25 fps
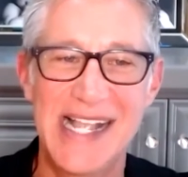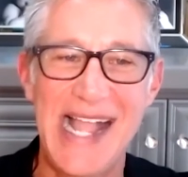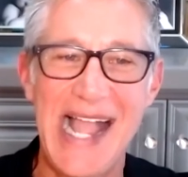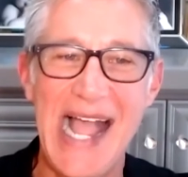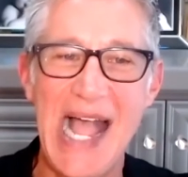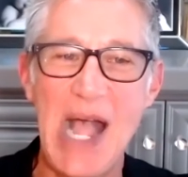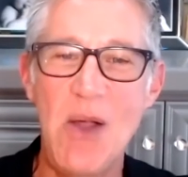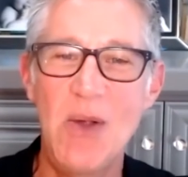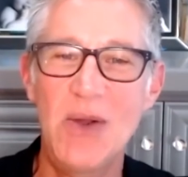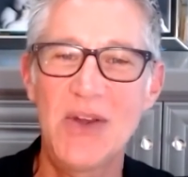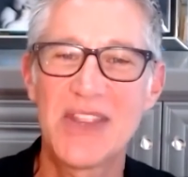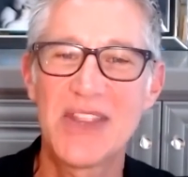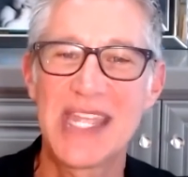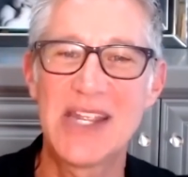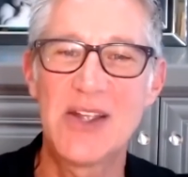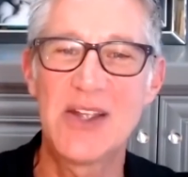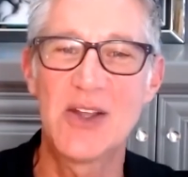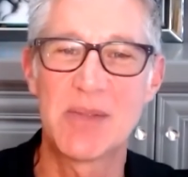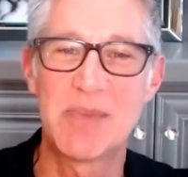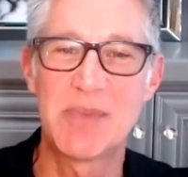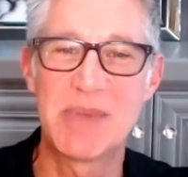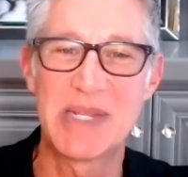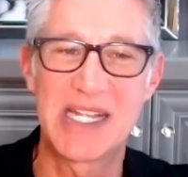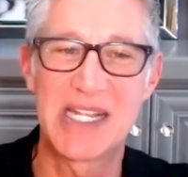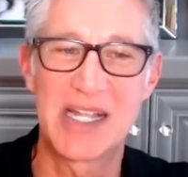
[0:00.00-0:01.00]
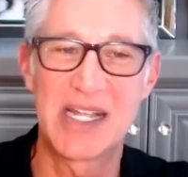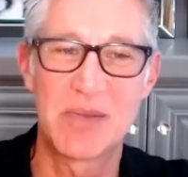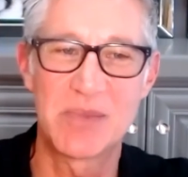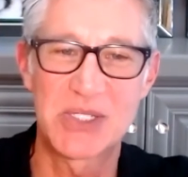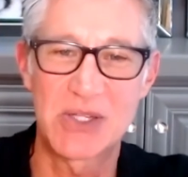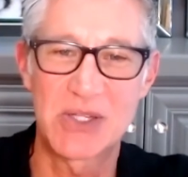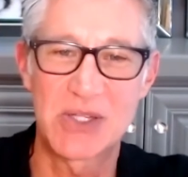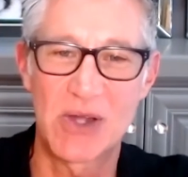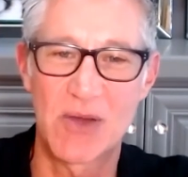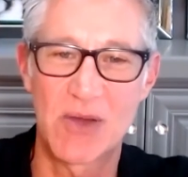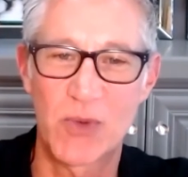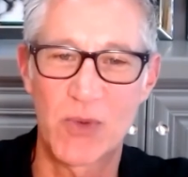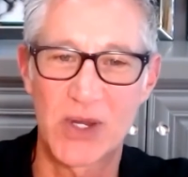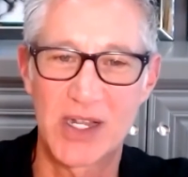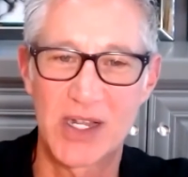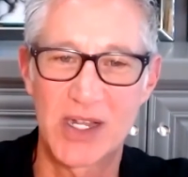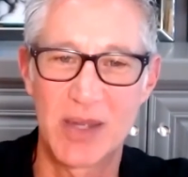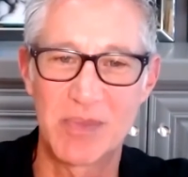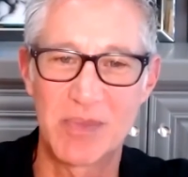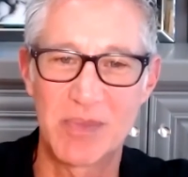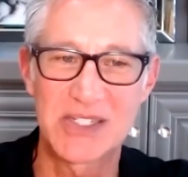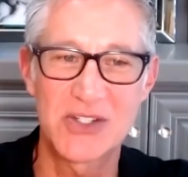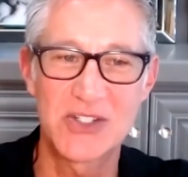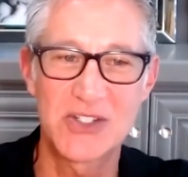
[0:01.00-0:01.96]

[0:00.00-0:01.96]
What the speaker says: how are they going to become software companies?